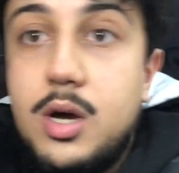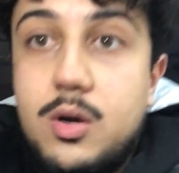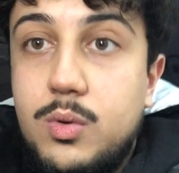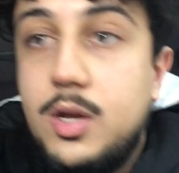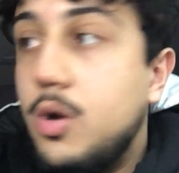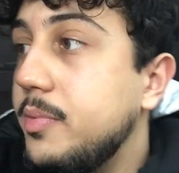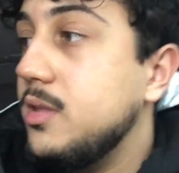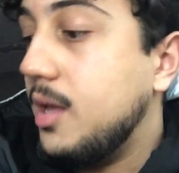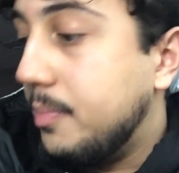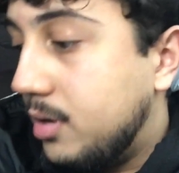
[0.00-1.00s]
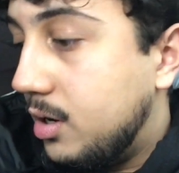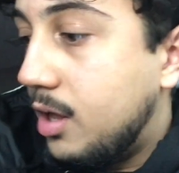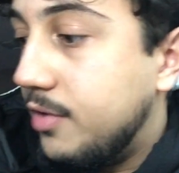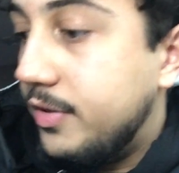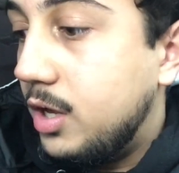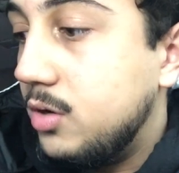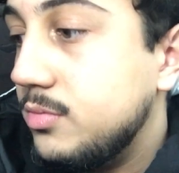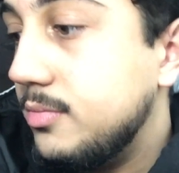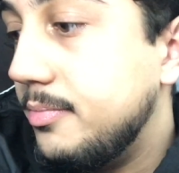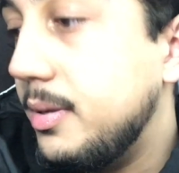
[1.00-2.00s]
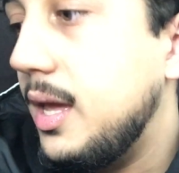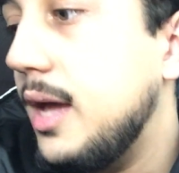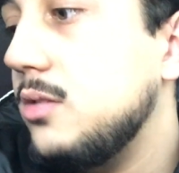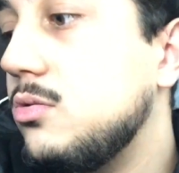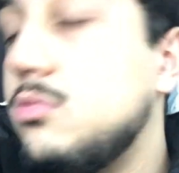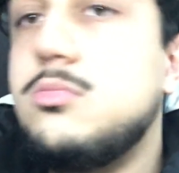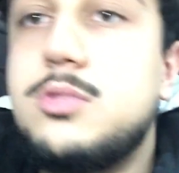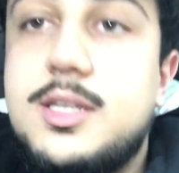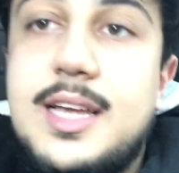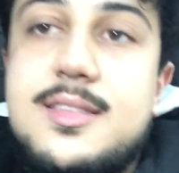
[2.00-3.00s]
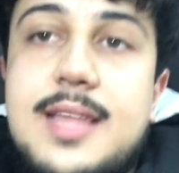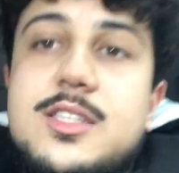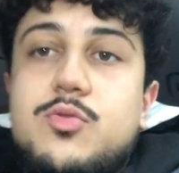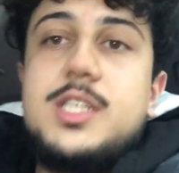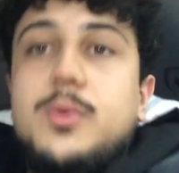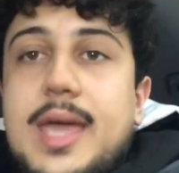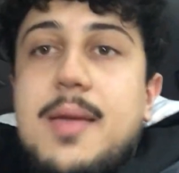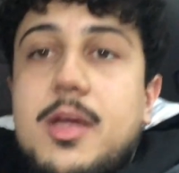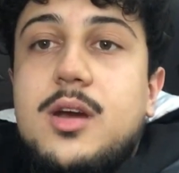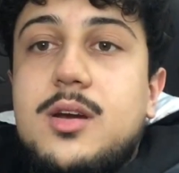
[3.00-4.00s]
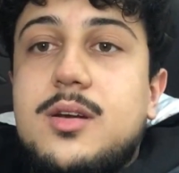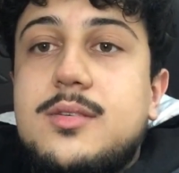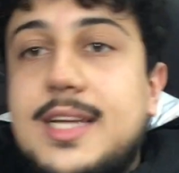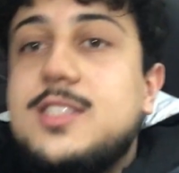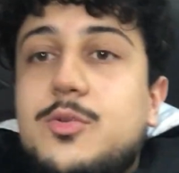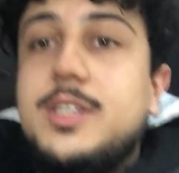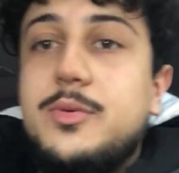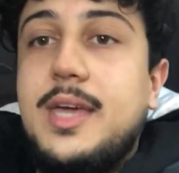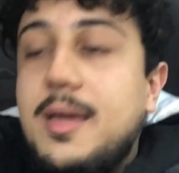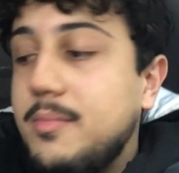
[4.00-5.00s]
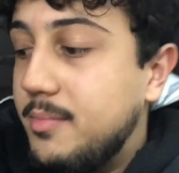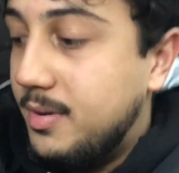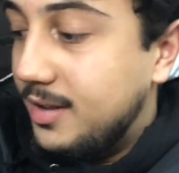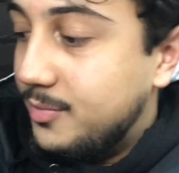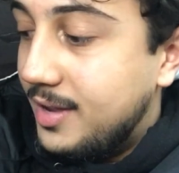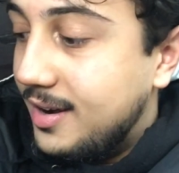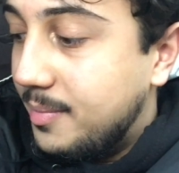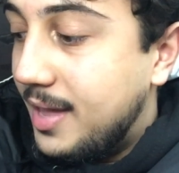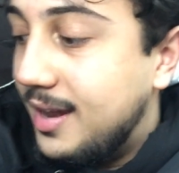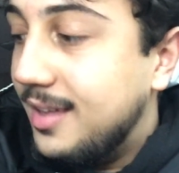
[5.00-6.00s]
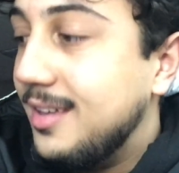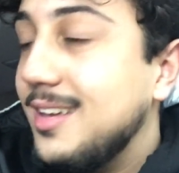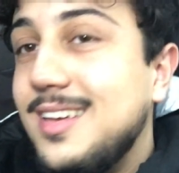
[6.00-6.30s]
uh, we can open this up on another video. But yeah, because that's that's the reason we came here. That's the reason we came. But we ended All up getting